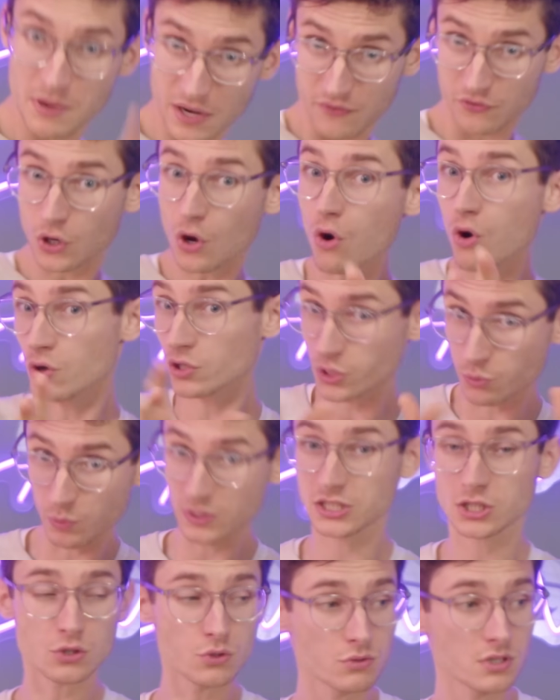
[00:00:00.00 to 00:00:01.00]
But of course,
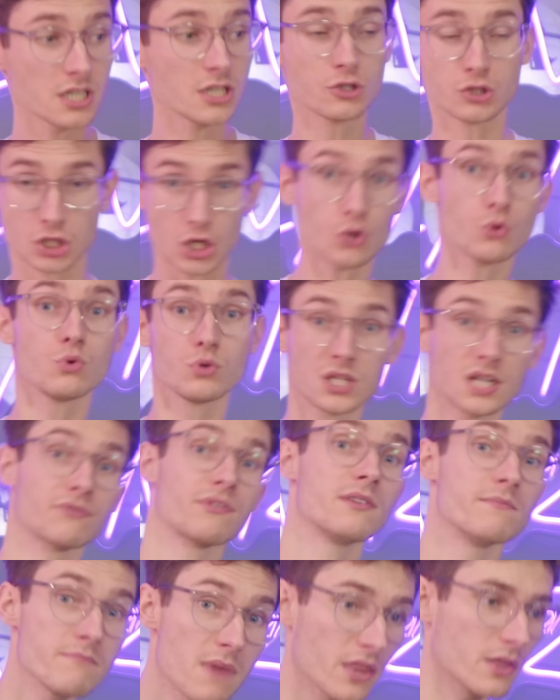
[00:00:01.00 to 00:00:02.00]
we do need two
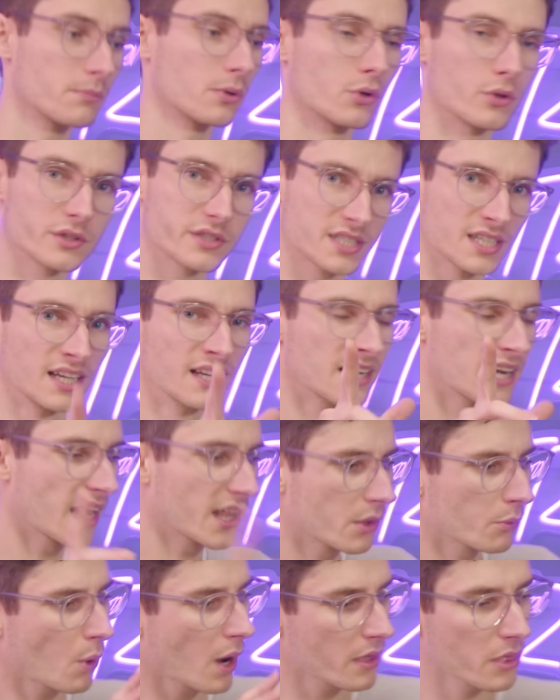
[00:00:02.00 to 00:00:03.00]
different motherboards,
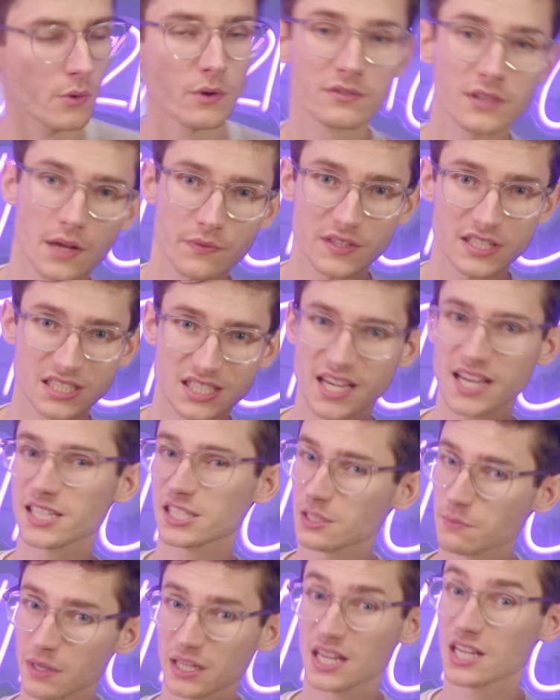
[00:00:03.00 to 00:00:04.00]
and the way that we've done this
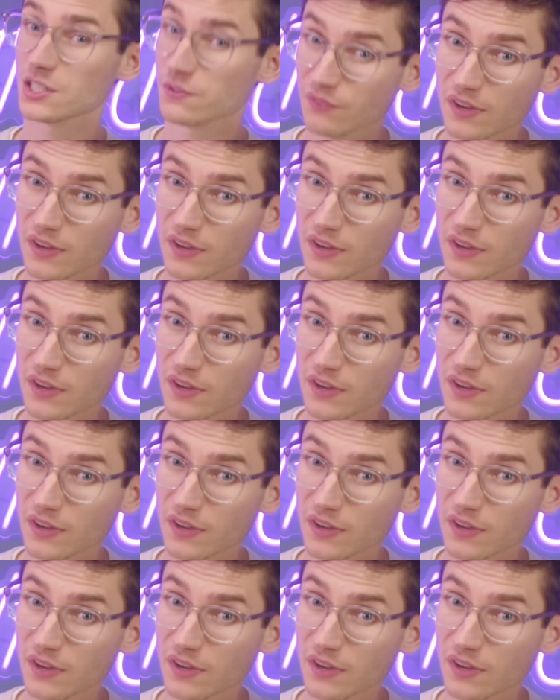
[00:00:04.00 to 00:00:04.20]
test to make it as